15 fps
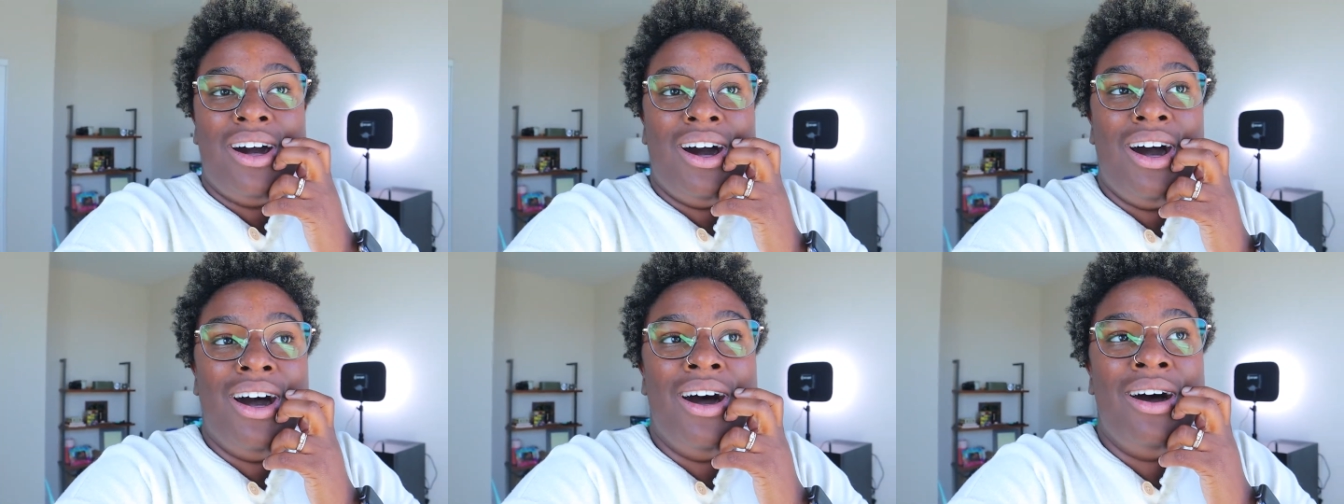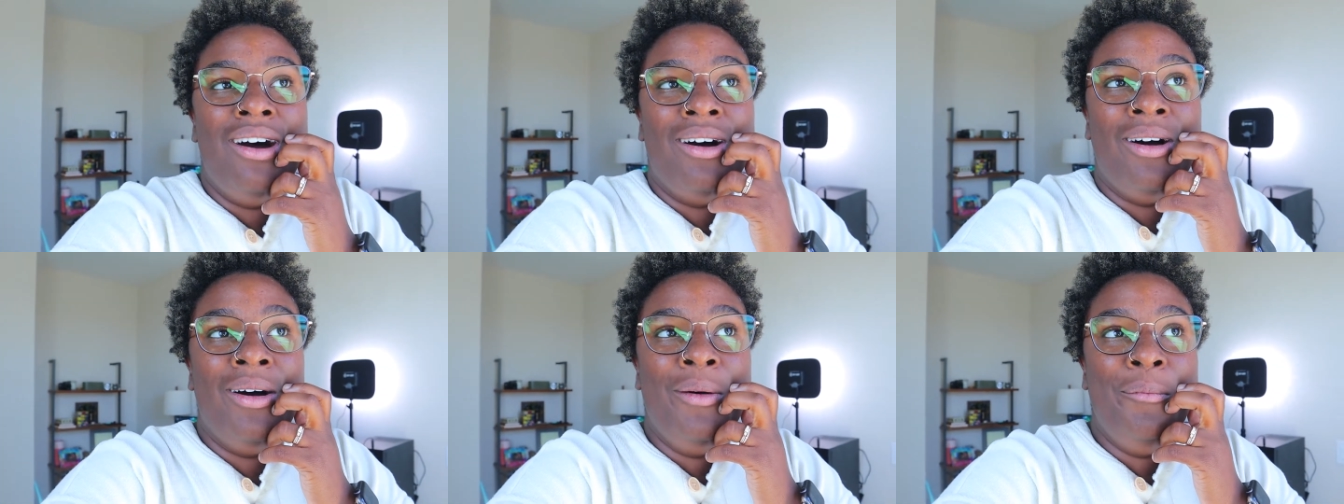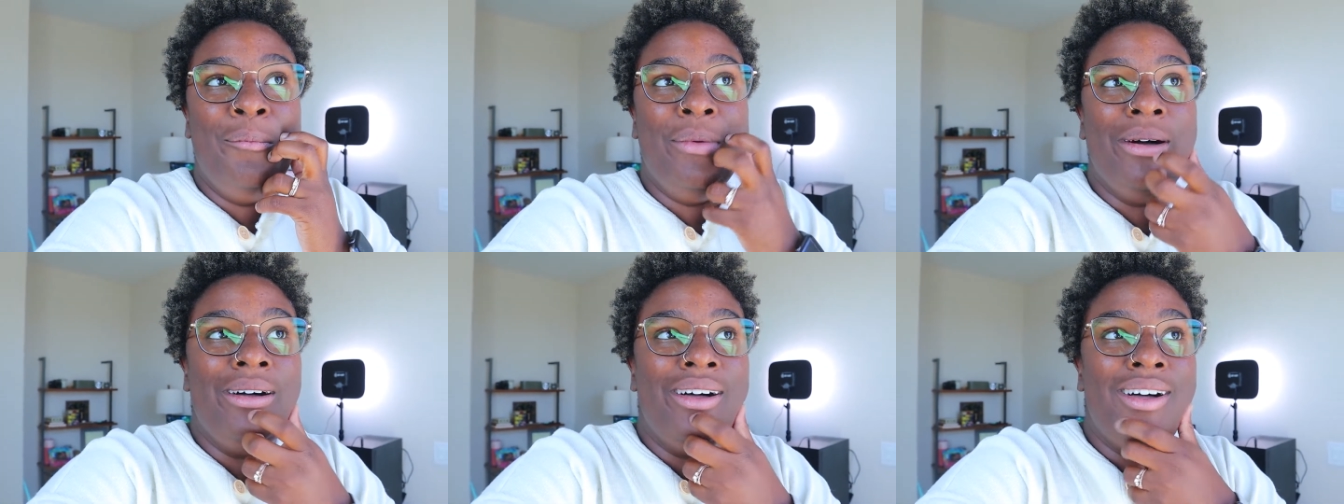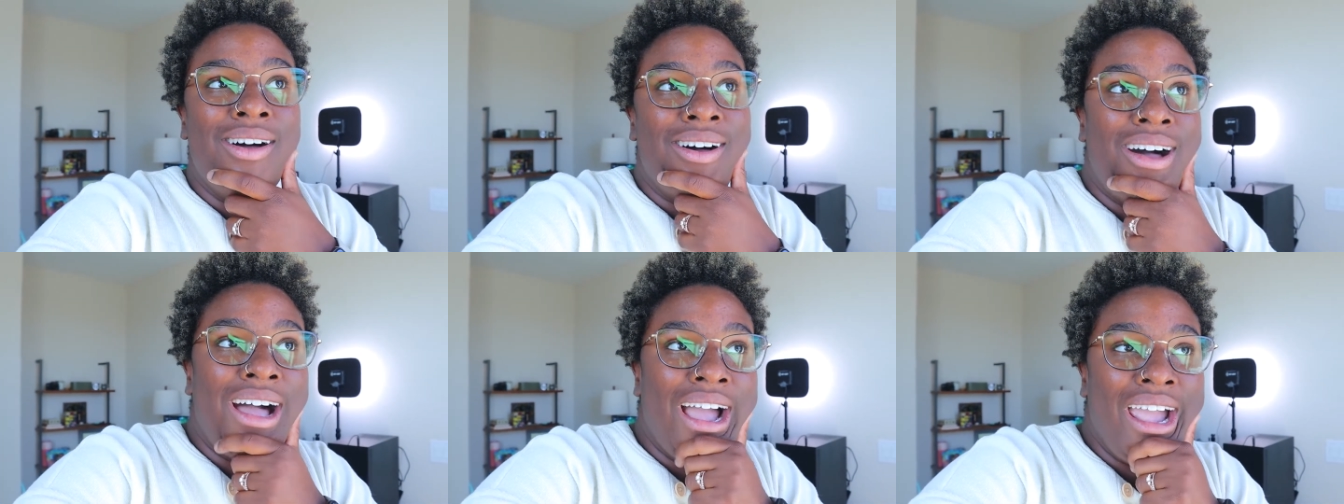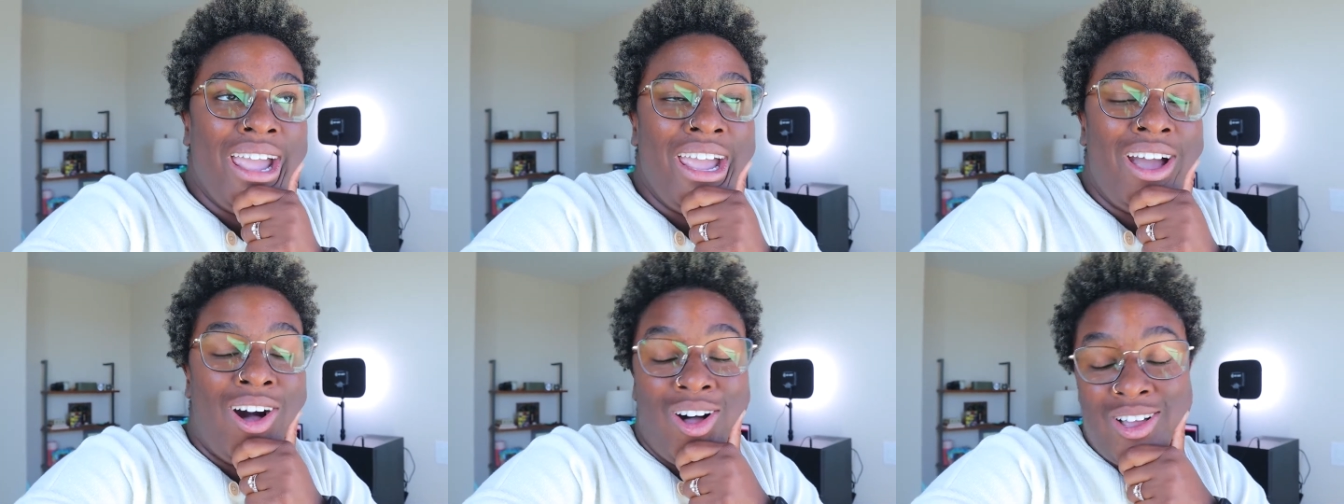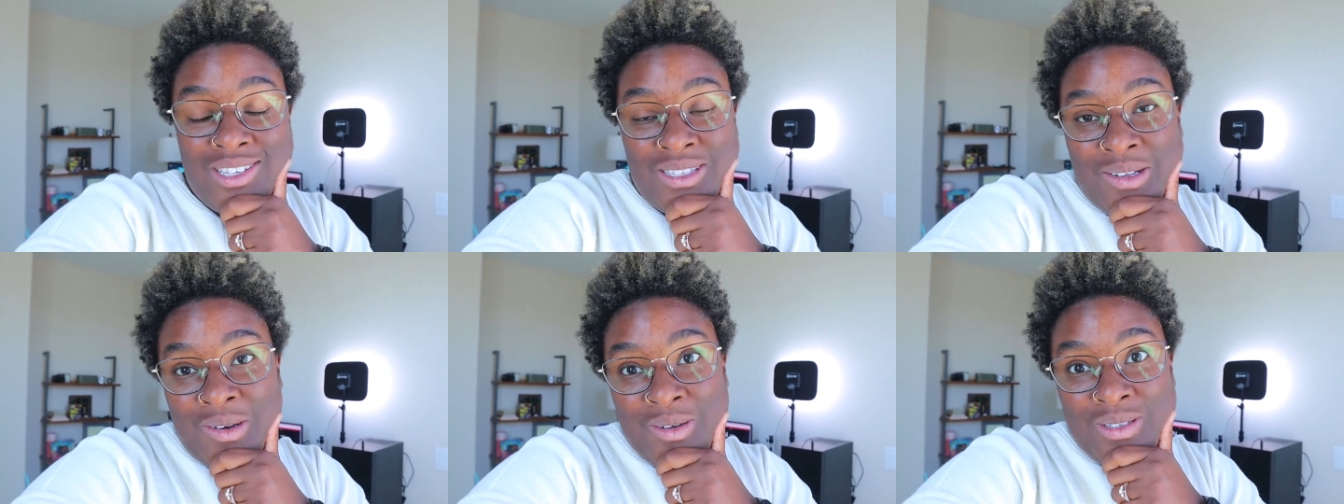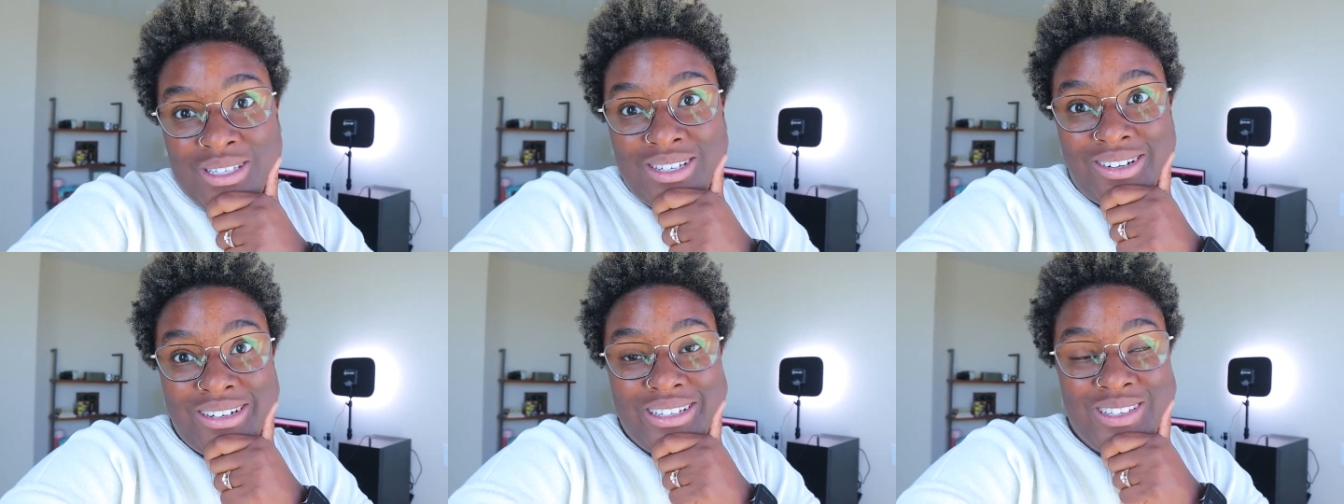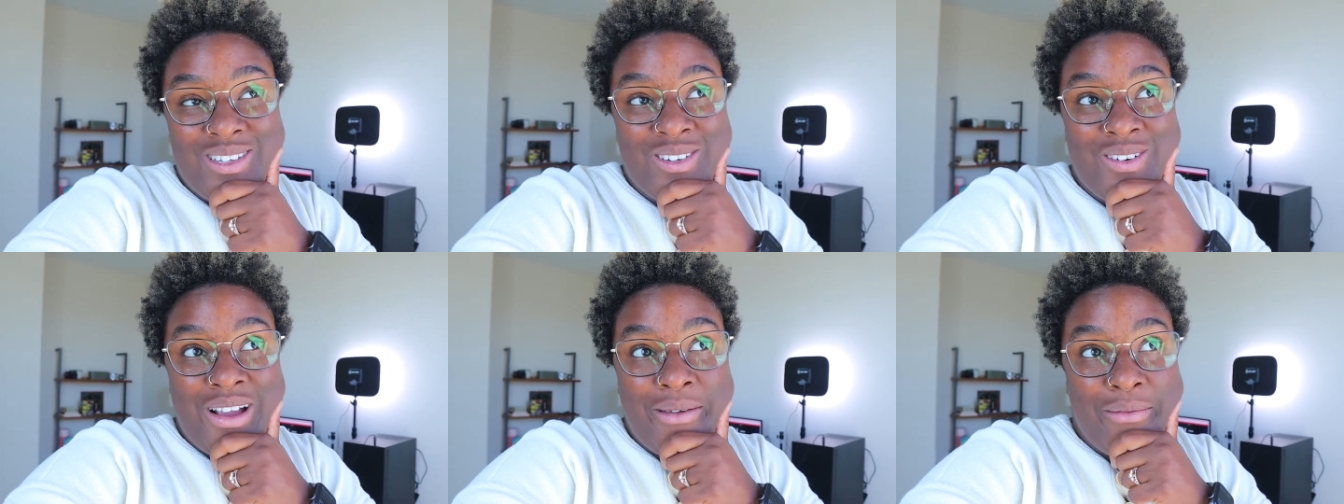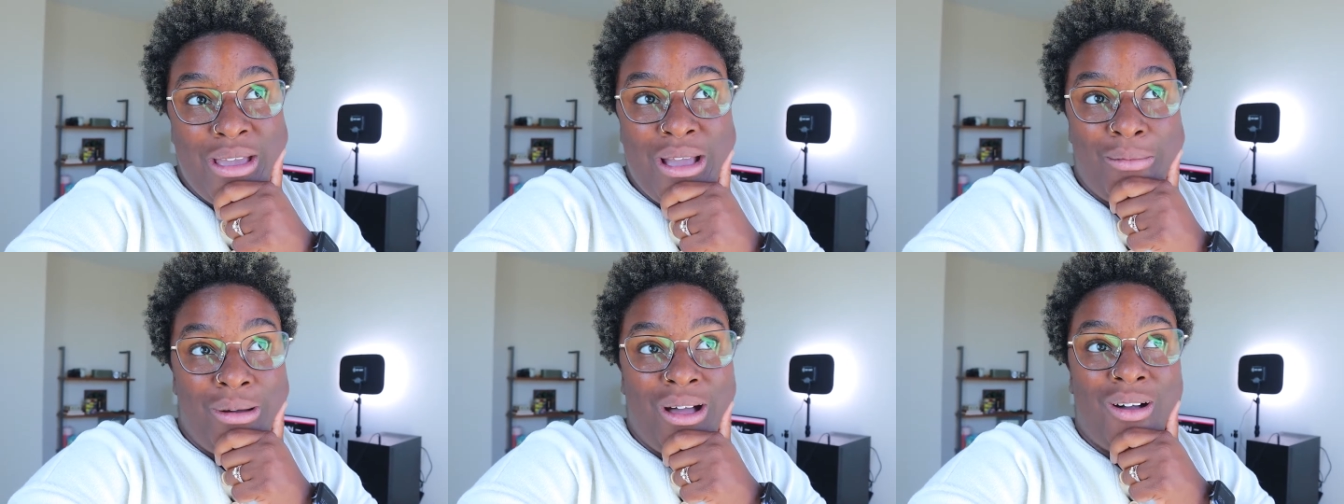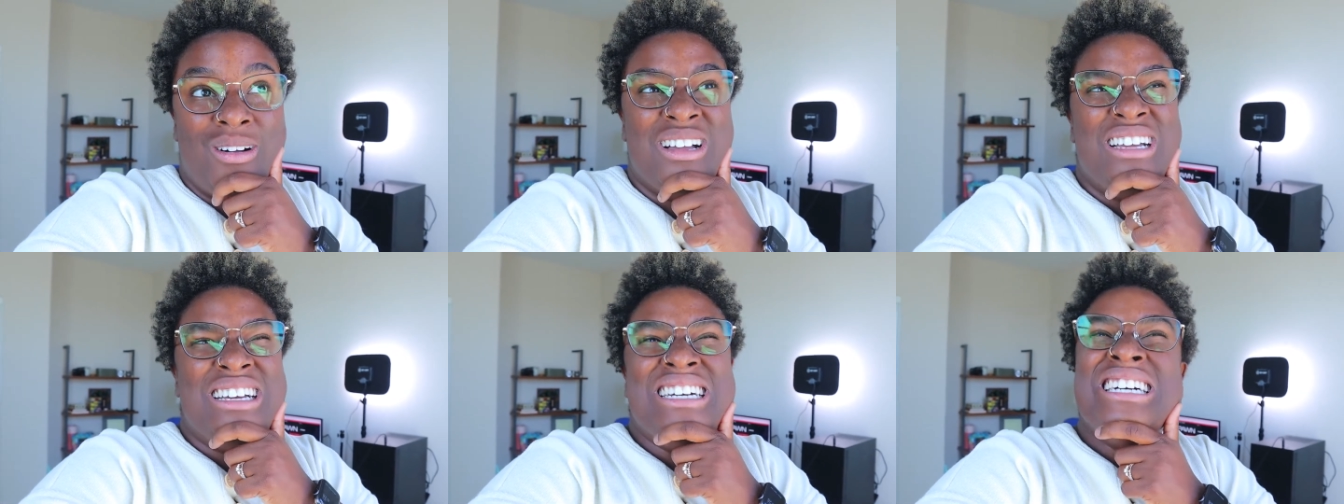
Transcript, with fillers: I also started streaming about